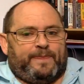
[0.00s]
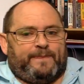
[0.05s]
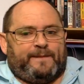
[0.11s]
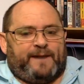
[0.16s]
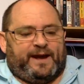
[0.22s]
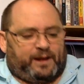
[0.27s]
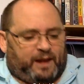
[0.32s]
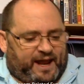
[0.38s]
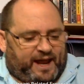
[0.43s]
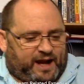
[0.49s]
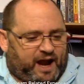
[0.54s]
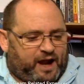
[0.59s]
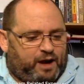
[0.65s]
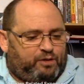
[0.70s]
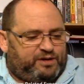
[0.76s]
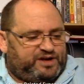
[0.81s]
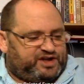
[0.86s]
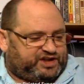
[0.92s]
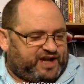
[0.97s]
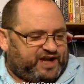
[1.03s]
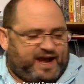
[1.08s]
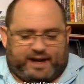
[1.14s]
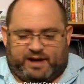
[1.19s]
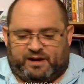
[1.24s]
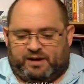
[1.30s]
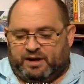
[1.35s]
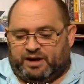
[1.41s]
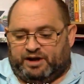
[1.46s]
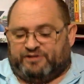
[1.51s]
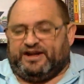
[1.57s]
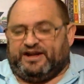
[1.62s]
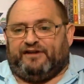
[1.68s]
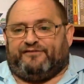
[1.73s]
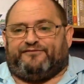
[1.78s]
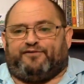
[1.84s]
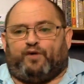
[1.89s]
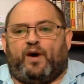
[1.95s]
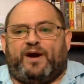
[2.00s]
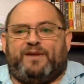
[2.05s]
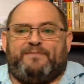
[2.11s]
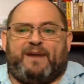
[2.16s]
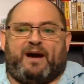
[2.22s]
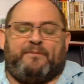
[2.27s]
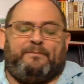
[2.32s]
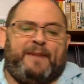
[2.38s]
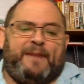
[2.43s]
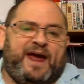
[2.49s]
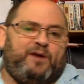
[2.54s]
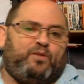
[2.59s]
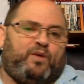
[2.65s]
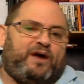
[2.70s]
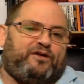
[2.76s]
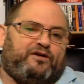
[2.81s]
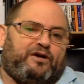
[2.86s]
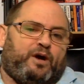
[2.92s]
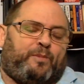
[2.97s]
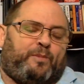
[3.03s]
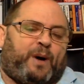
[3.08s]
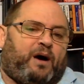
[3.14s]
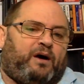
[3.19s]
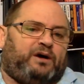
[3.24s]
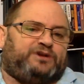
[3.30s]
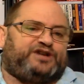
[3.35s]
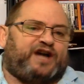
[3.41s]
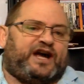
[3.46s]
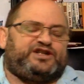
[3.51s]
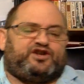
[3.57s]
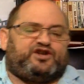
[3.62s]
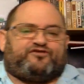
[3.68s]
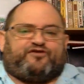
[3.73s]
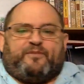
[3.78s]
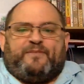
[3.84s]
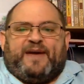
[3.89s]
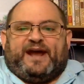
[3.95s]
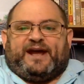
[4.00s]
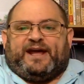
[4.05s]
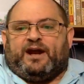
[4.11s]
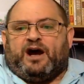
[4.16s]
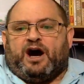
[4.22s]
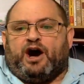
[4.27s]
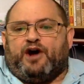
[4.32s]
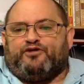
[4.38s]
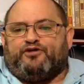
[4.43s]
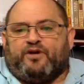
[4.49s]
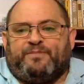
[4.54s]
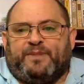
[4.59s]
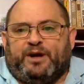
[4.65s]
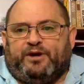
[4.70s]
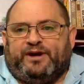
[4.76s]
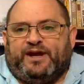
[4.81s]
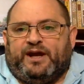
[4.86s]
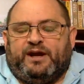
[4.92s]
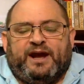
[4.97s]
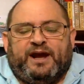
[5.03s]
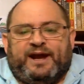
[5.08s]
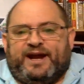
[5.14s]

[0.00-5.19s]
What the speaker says: And like I always say, you think Floyd Mayweather apologizes for making $100 million